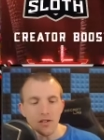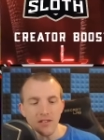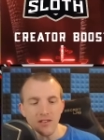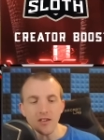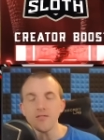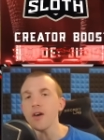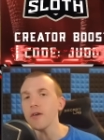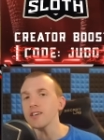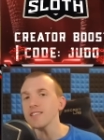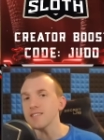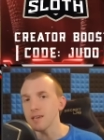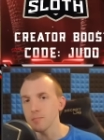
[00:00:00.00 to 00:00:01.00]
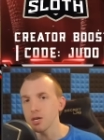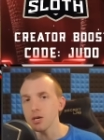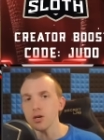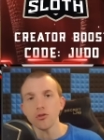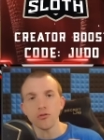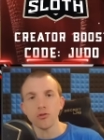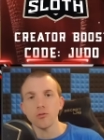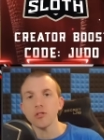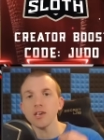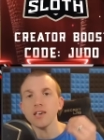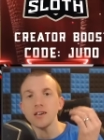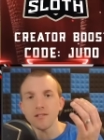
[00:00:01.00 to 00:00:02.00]
This is very similar to
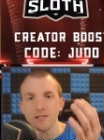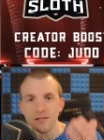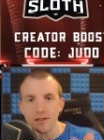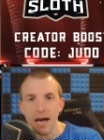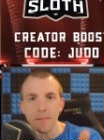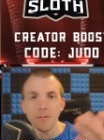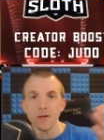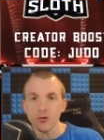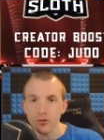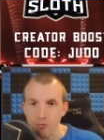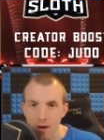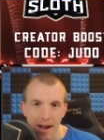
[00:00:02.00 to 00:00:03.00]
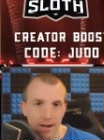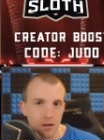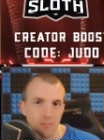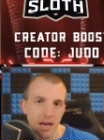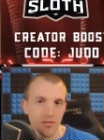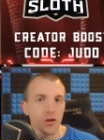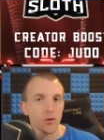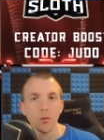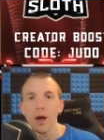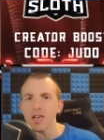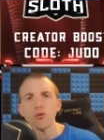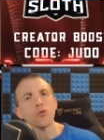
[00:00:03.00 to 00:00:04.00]
the Zap Dragon method,
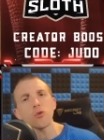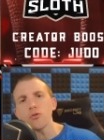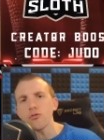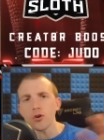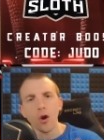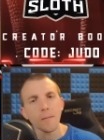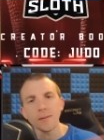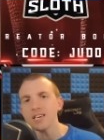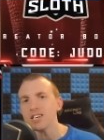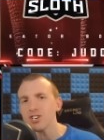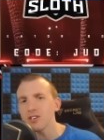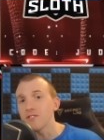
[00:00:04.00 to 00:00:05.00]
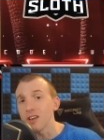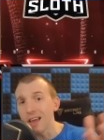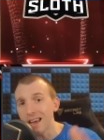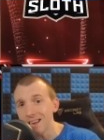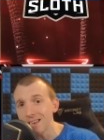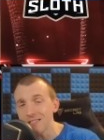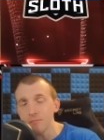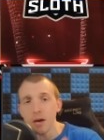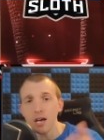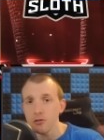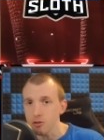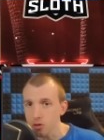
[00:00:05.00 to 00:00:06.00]
where you use a combination of lightning
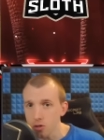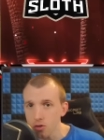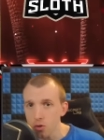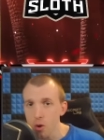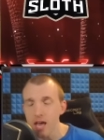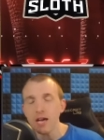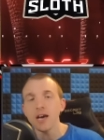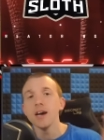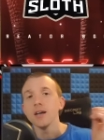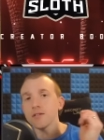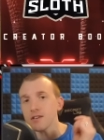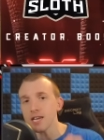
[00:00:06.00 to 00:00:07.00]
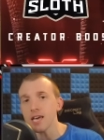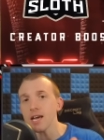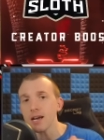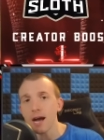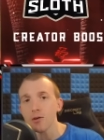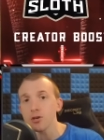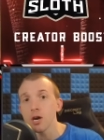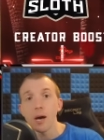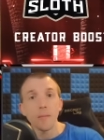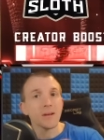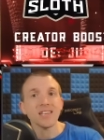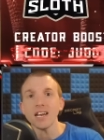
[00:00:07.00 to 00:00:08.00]
spells and earthquake to take out
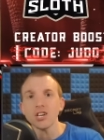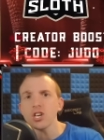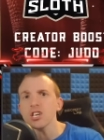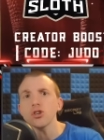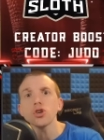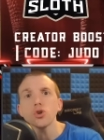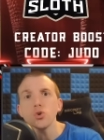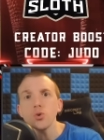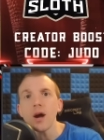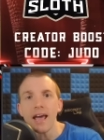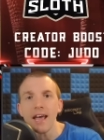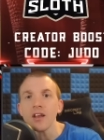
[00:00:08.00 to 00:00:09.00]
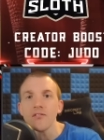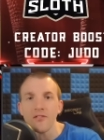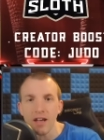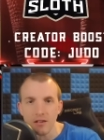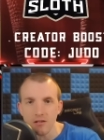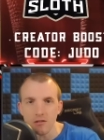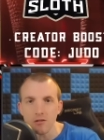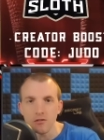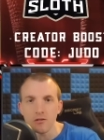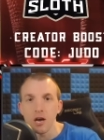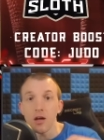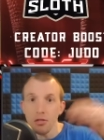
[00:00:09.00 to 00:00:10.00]
potentially 2 air
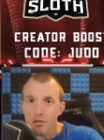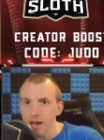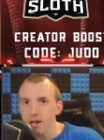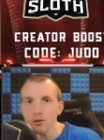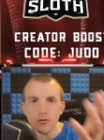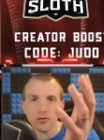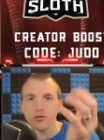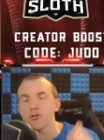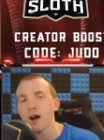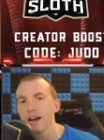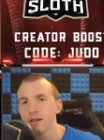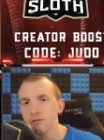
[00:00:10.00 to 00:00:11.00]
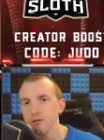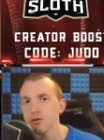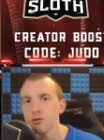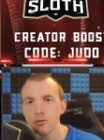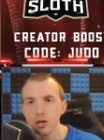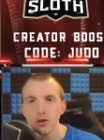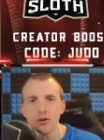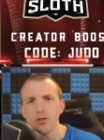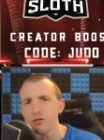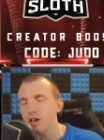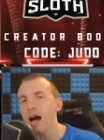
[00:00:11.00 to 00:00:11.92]
defenses, then use the dragons to the others.